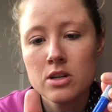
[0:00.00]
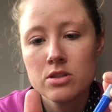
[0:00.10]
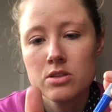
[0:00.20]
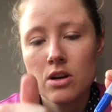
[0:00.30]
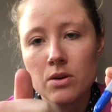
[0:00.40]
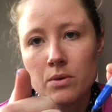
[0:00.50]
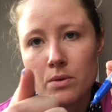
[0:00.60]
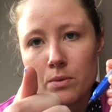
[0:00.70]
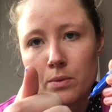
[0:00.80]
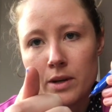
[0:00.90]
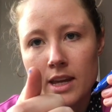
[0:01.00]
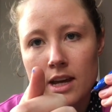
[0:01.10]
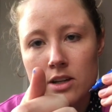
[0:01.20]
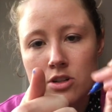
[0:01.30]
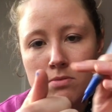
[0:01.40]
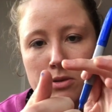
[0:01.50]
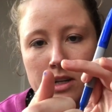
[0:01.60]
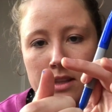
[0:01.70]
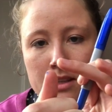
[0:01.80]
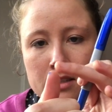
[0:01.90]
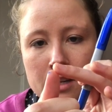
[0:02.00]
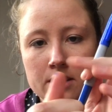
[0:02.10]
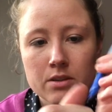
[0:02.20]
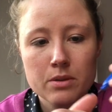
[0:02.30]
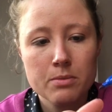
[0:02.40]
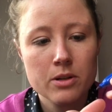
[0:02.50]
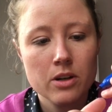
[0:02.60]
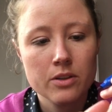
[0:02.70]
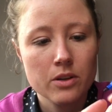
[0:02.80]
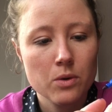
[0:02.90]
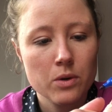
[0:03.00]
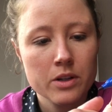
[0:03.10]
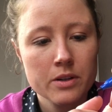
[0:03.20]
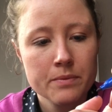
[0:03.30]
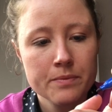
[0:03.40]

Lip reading: So we don't put it in the center, we put it on the corner.